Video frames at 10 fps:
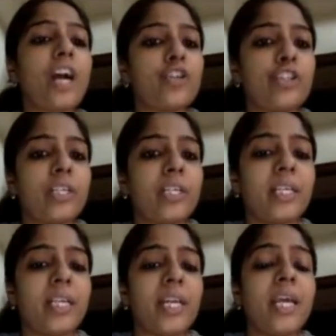
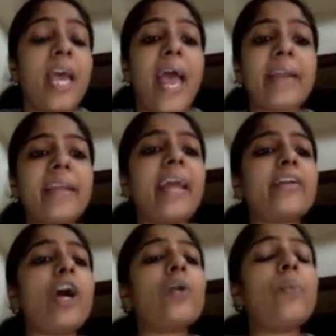introduction
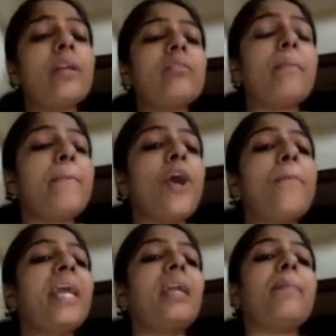and get on with
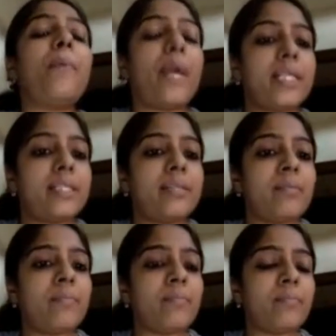your main
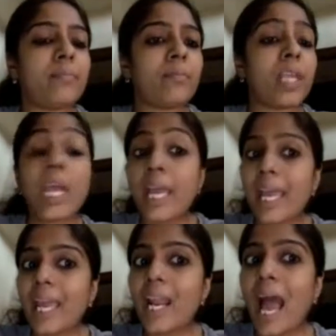points.
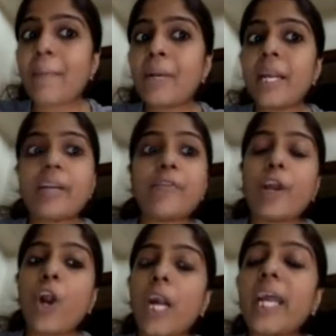
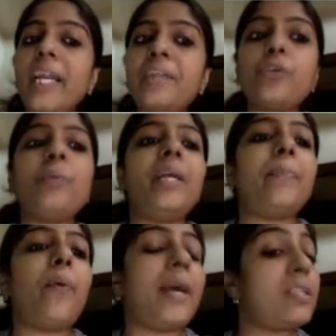Elaborate. If you're not
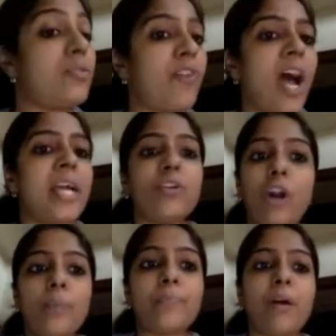getting too many points,
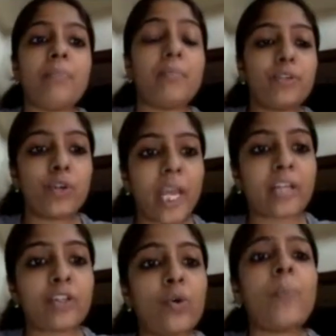fine, not a
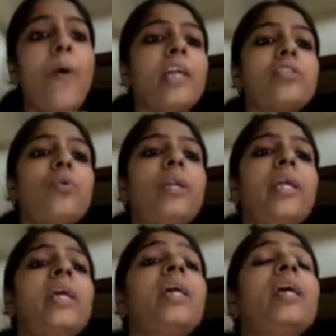problem. Take 2
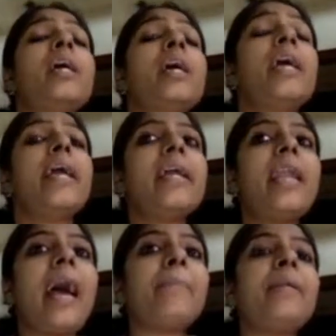points only.
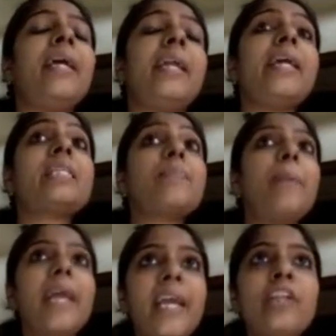
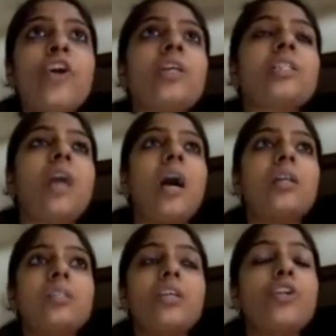Elaborate. Explain
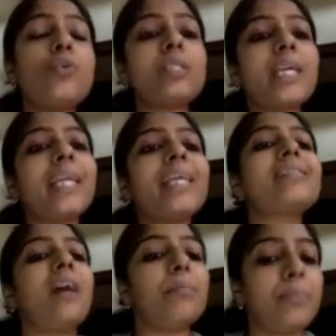your stance
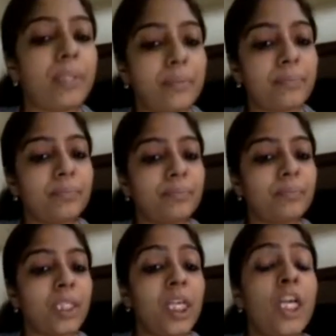using an example.
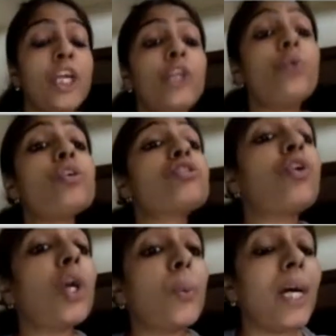
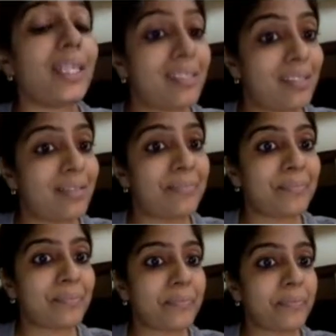Use good
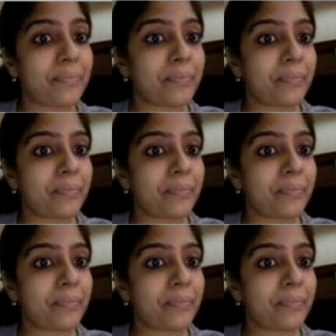words.